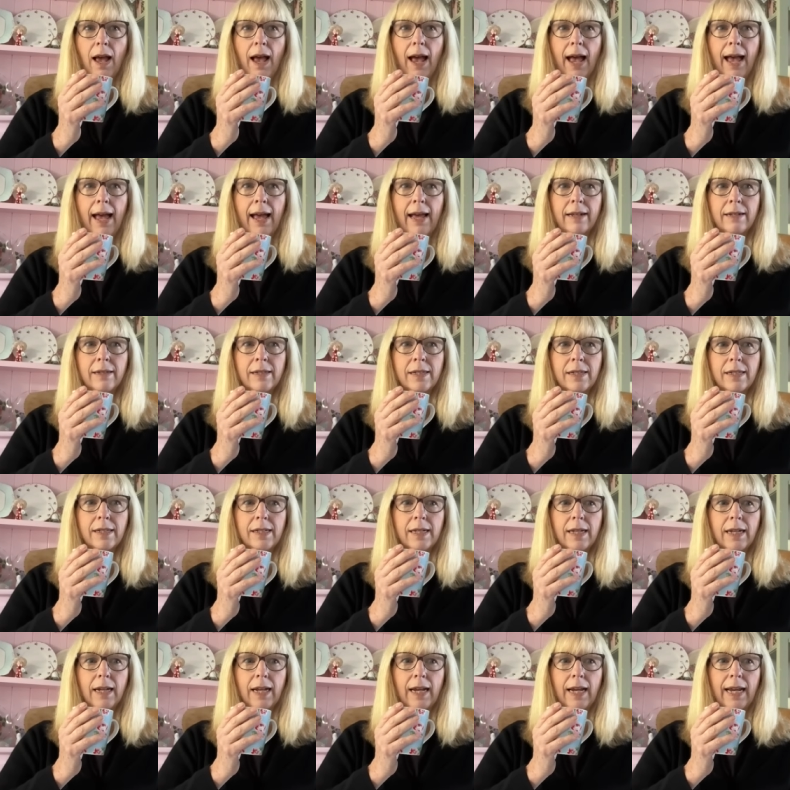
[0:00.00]
and
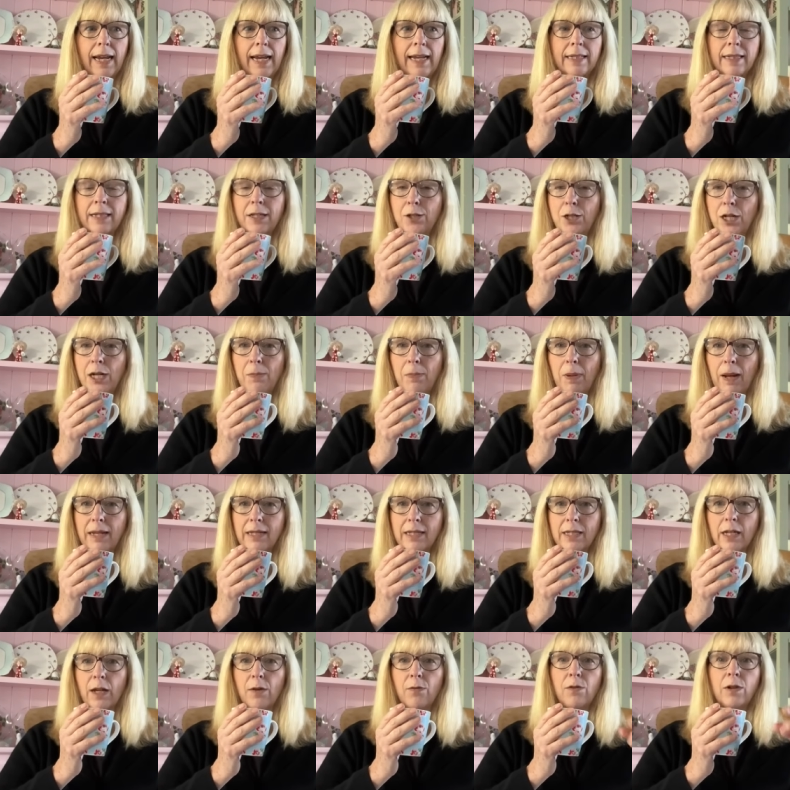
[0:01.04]
it's a G-Plan
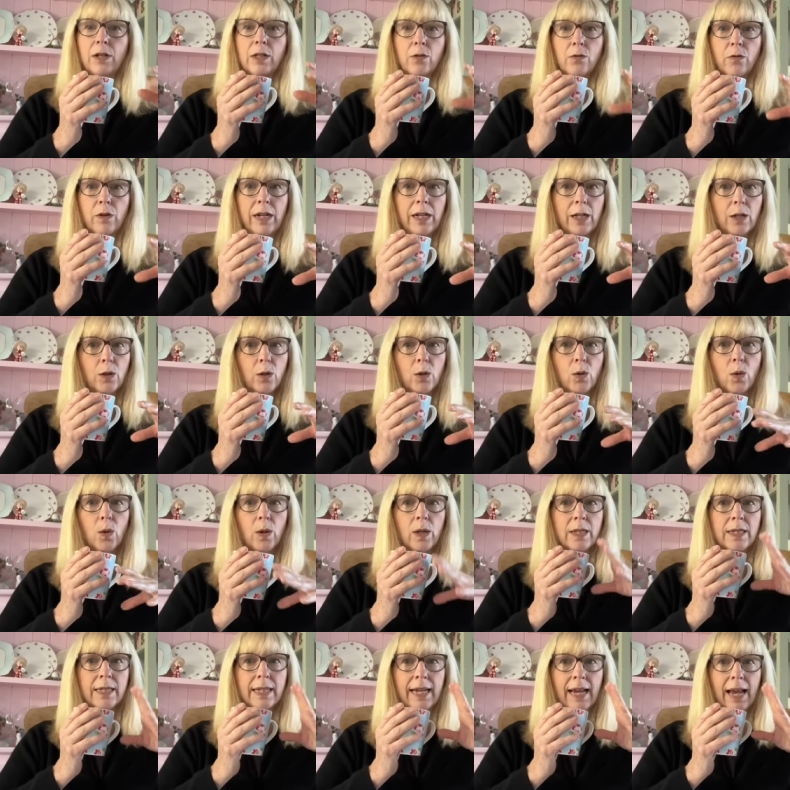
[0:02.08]
sofa, and it's really good
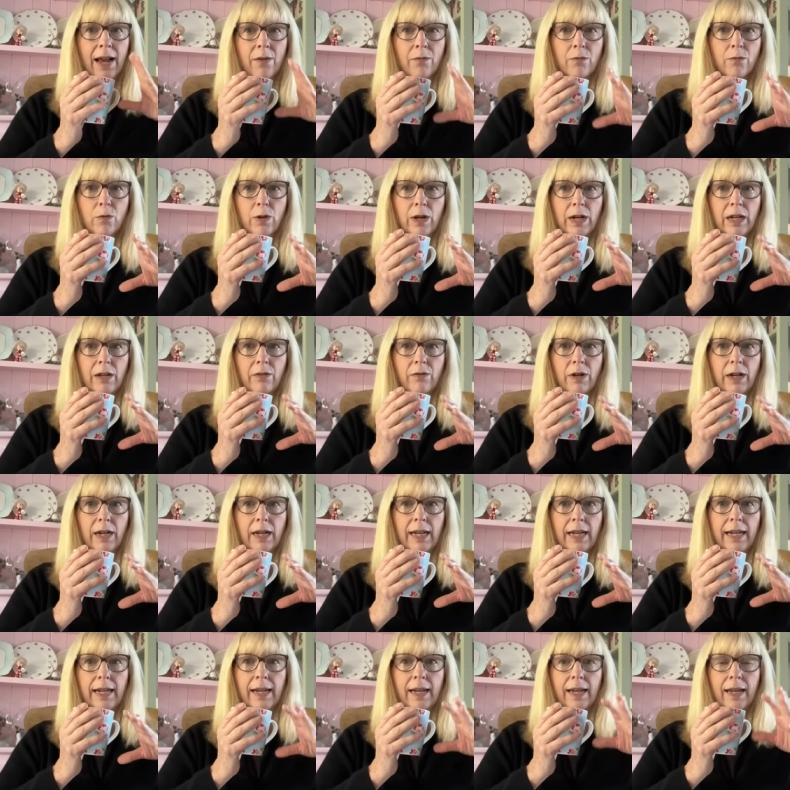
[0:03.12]
quality and
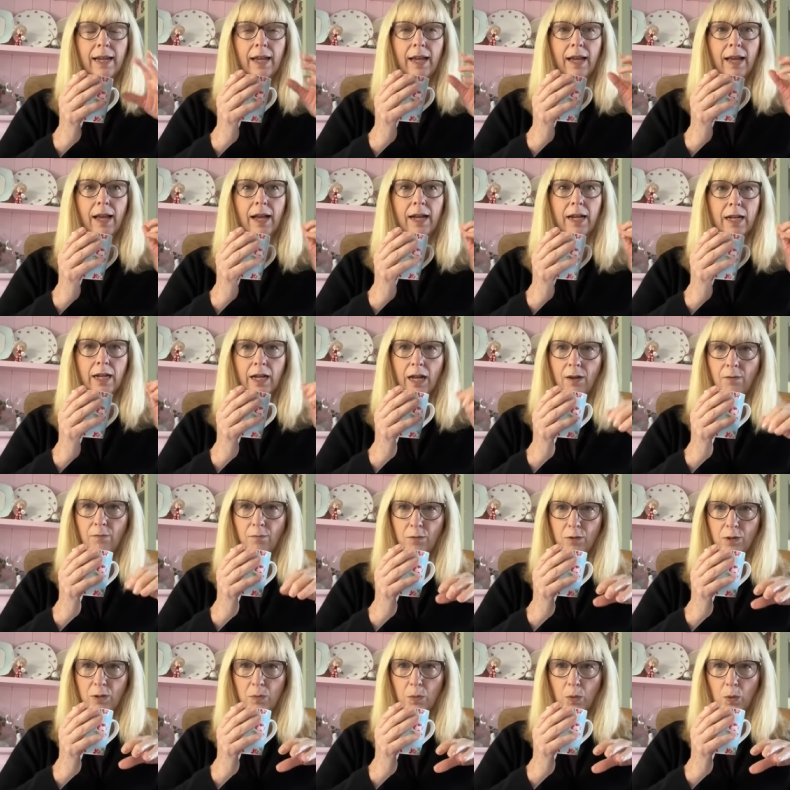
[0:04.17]
really
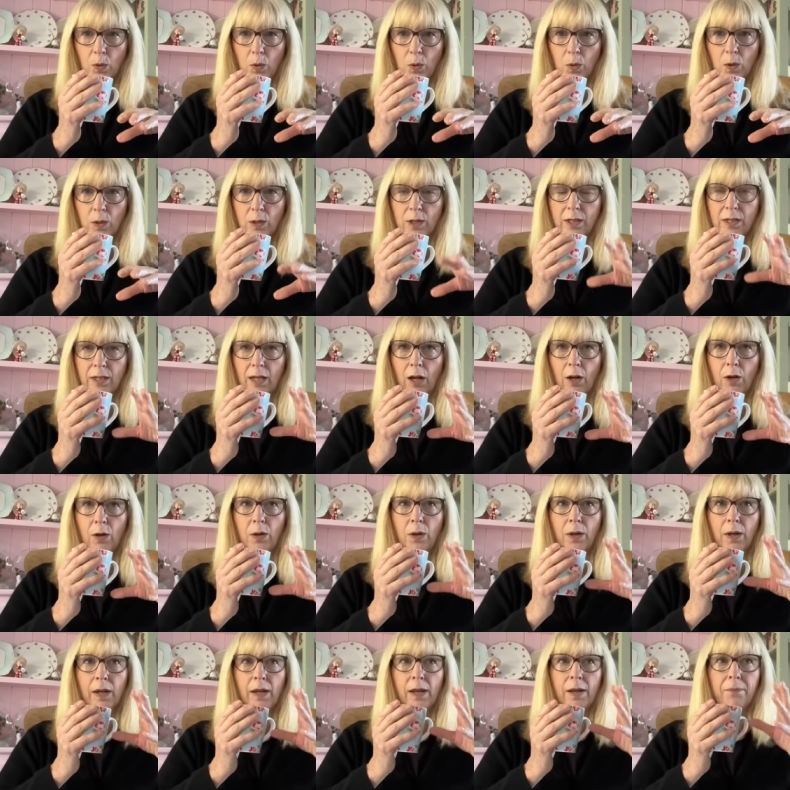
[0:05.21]
comfortable,
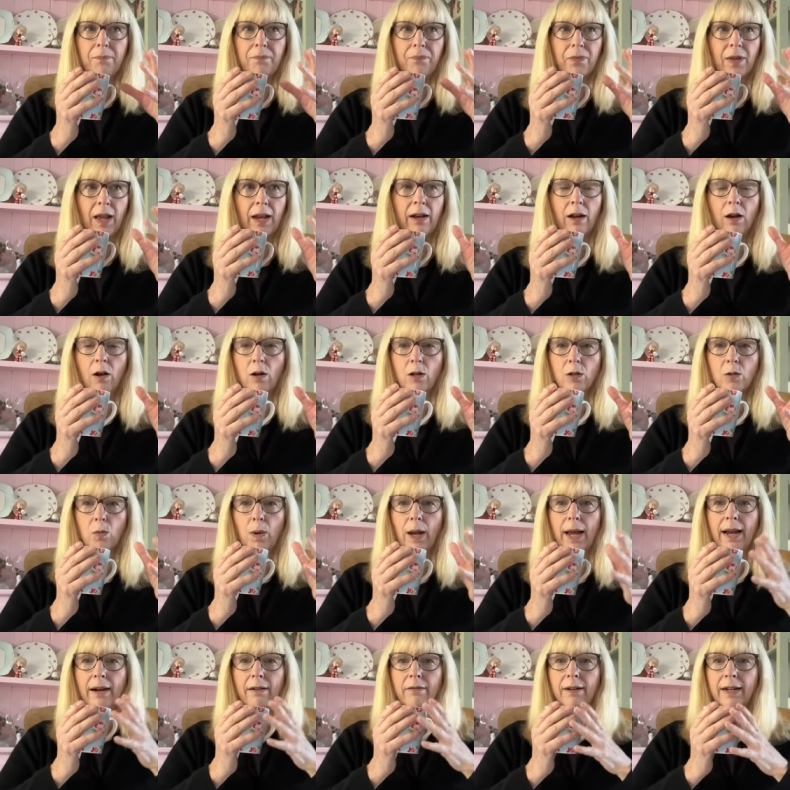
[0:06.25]
so, and hard
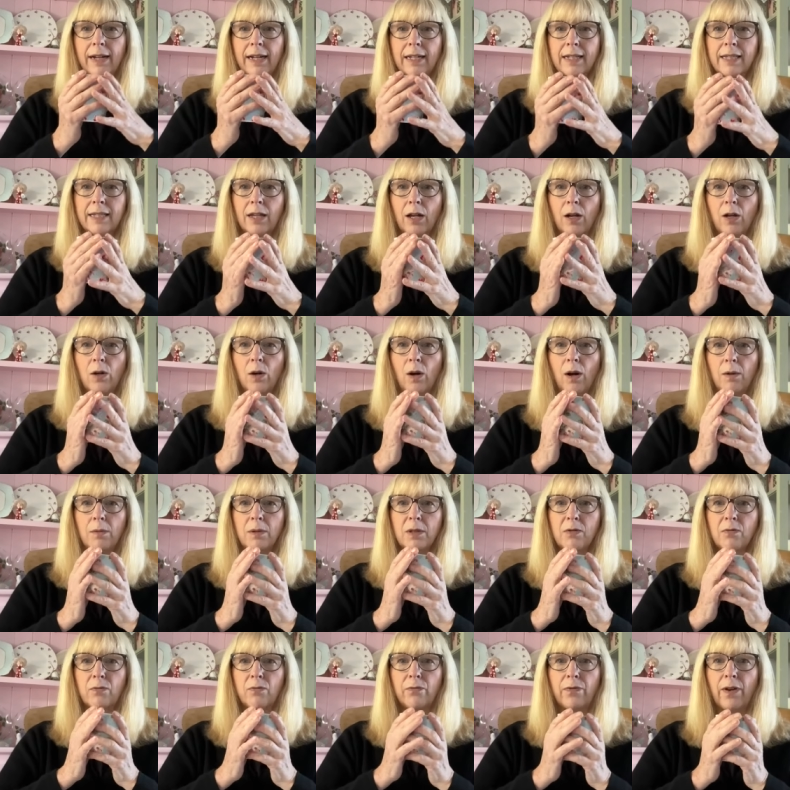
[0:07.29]
wearing. So I was
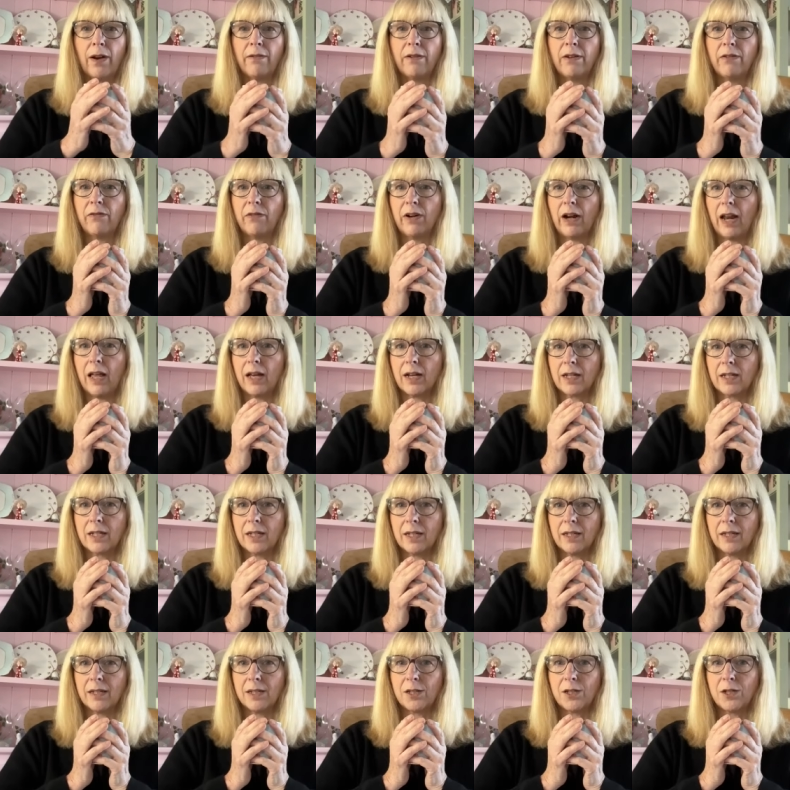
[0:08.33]
very
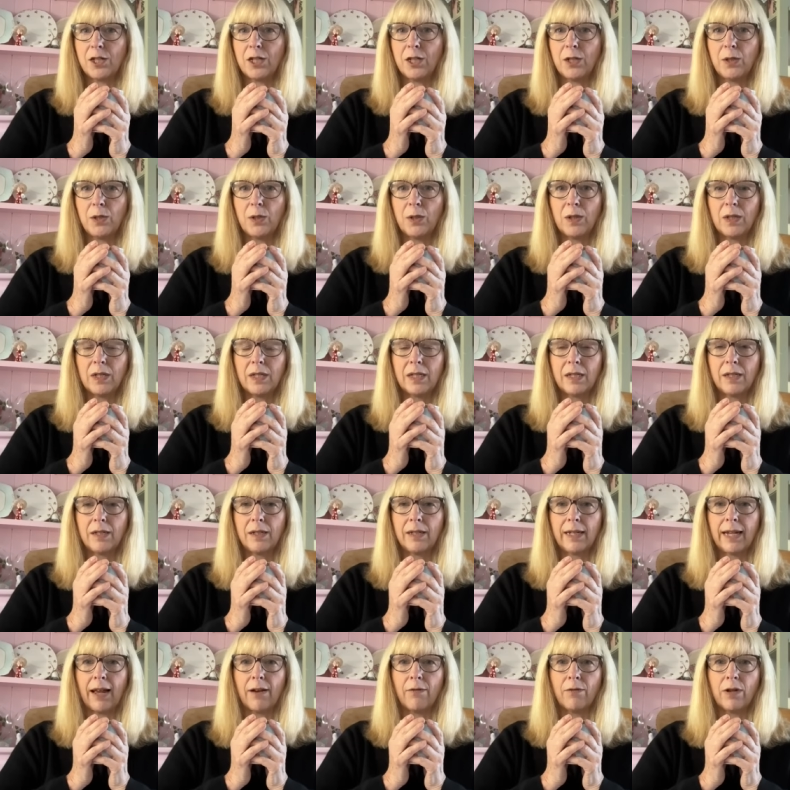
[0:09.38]
reluctant to
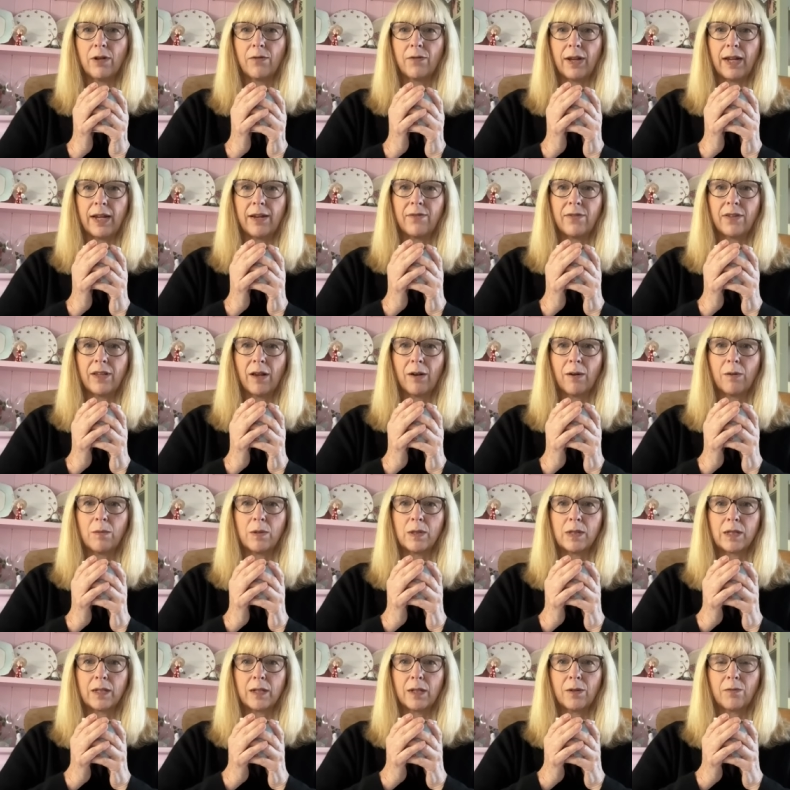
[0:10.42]
get rid of it, even though it
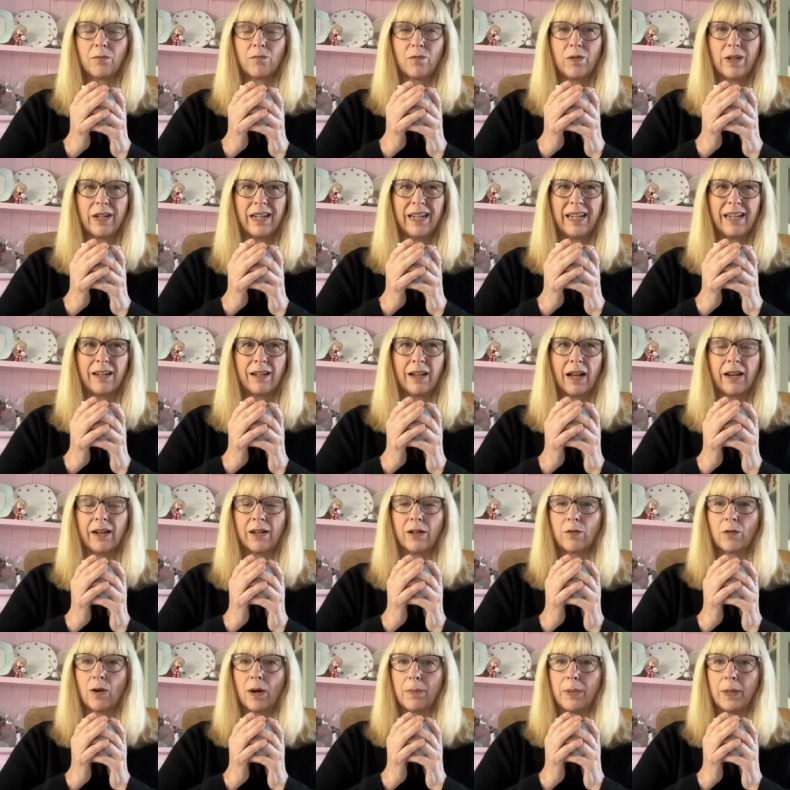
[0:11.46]
was really kind of
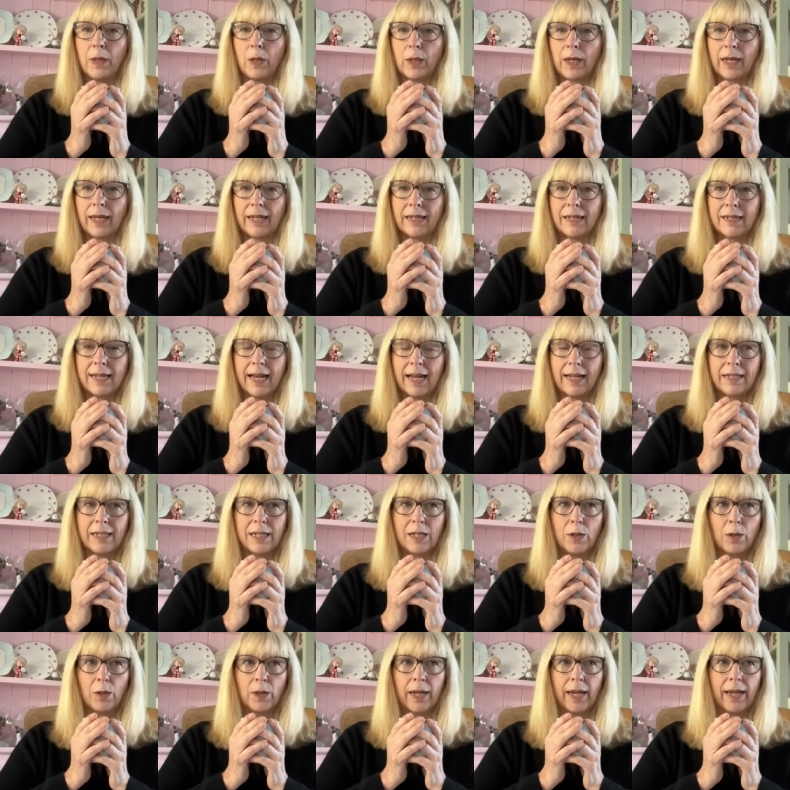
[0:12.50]
grubby looking and tatty
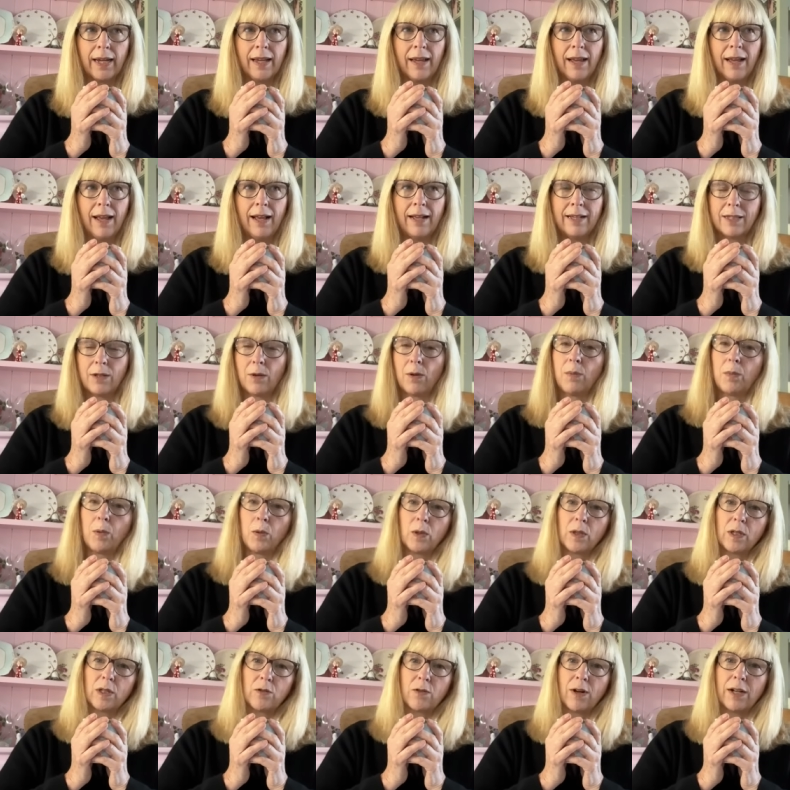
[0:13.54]
looking, and so I bought
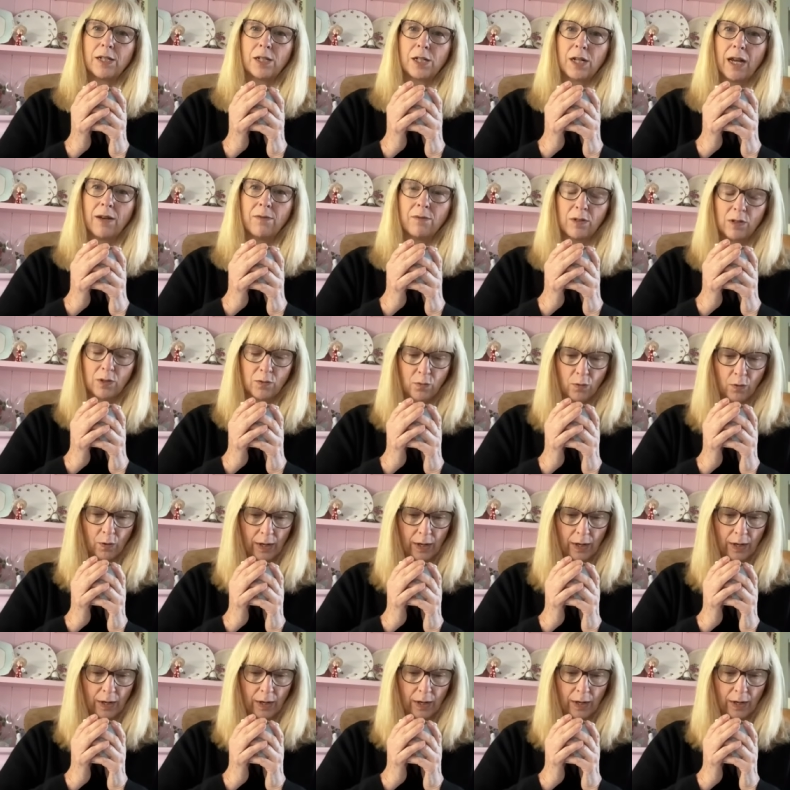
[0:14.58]
the stretch covers for